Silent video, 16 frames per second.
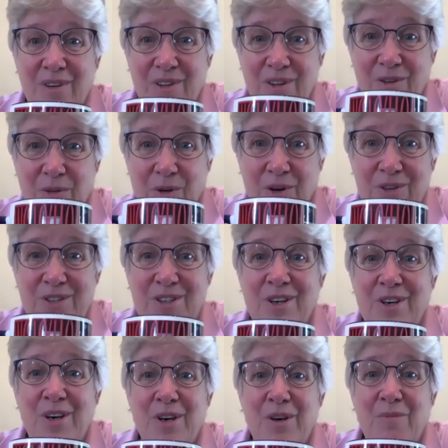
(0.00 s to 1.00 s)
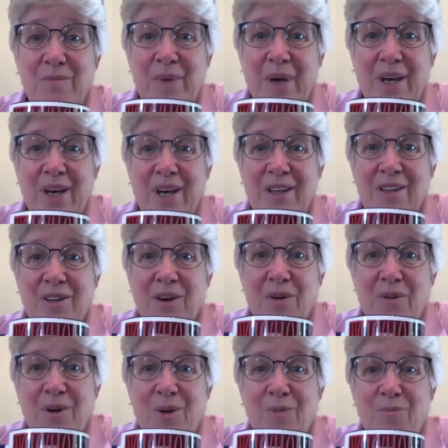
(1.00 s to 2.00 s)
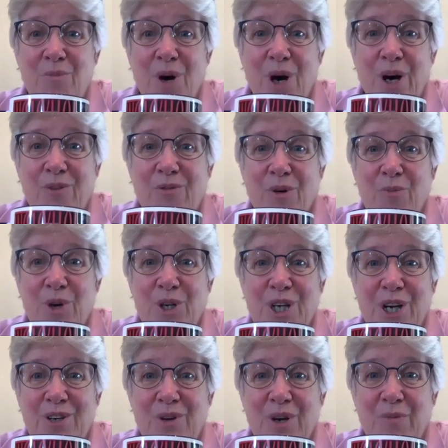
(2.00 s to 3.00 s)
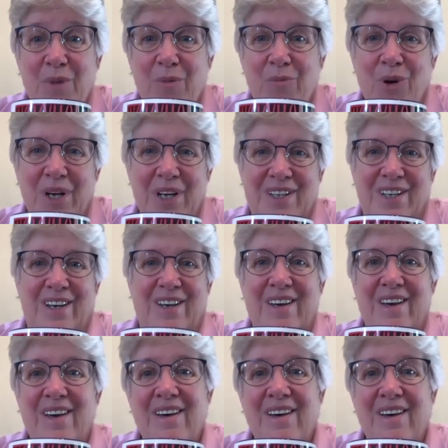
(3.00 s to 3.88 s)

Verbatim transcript: The first being the mug from which I drink my morning tea.